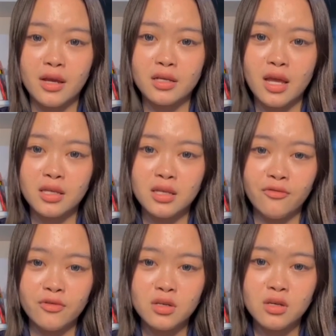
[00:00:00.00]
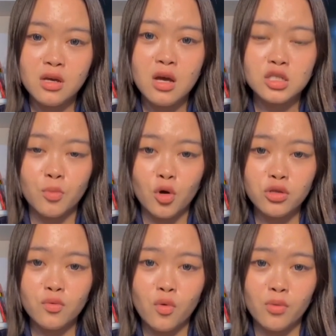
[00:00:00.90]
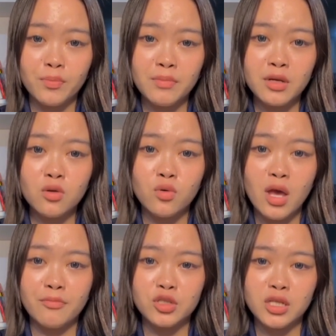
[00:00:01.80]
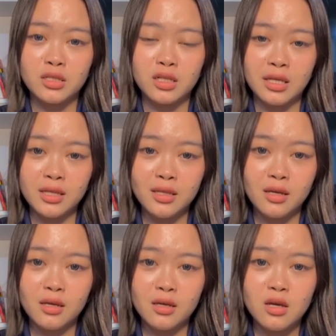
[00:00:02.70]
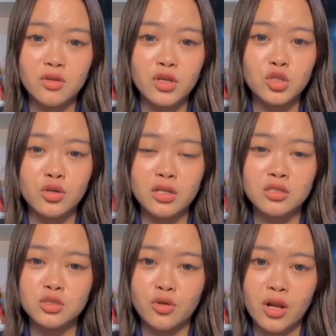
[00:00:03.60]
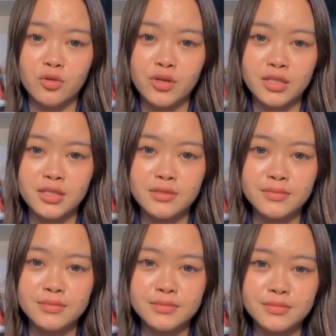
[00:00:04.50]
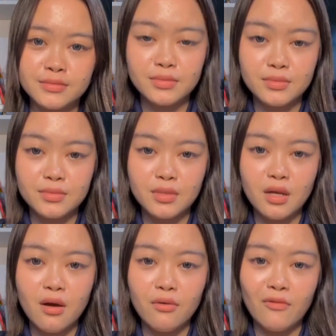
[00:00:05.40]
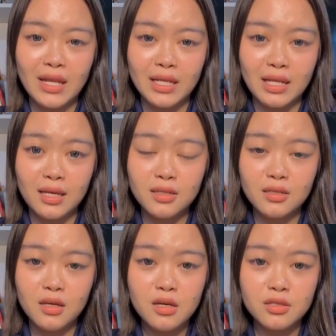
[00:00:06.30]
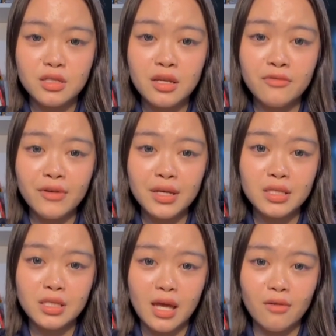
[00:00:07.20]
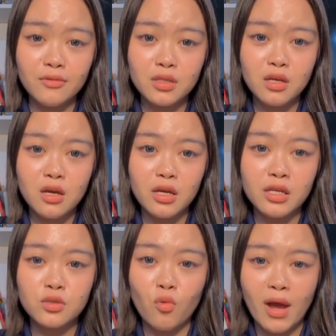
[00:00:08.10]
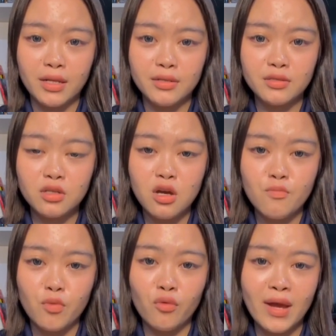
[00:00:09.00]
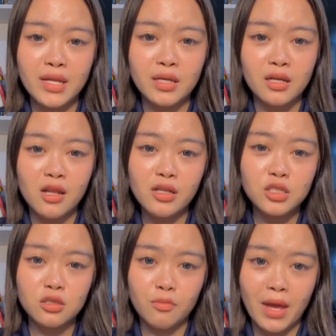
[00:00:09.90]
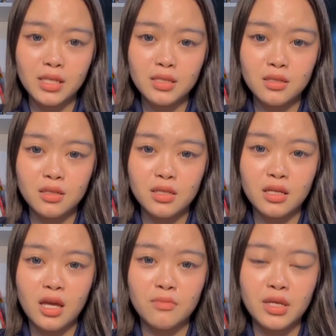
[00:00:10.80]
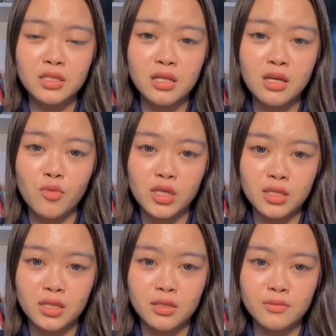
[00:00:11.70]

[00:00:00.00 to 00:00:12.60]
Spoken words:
attractive spot for people who appreciate clean, natural surroundings. Finally, the river itself is wide, providing a large space that can be easily monitored.